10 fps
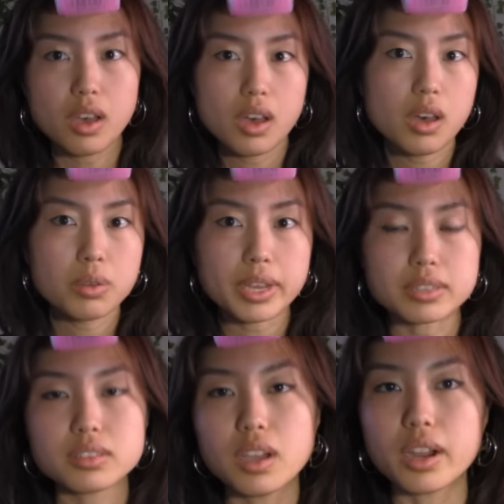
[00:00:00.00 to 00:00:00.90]
Okay,
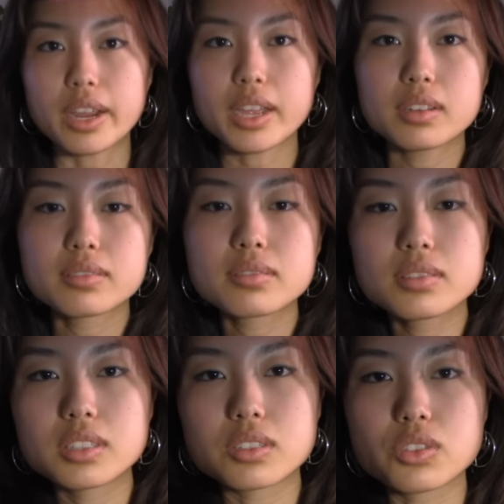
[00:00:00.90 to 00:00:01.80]
sorry.
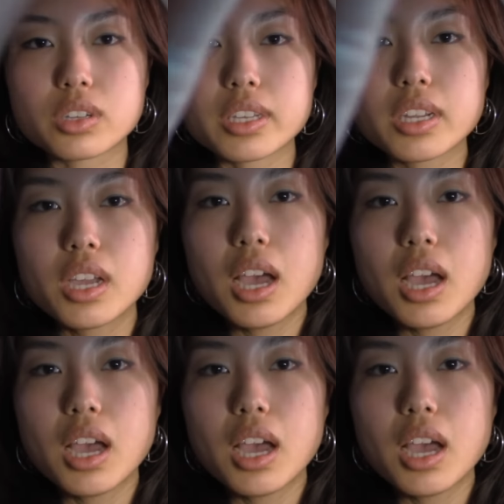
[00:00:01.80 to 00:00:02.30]
This is crooked.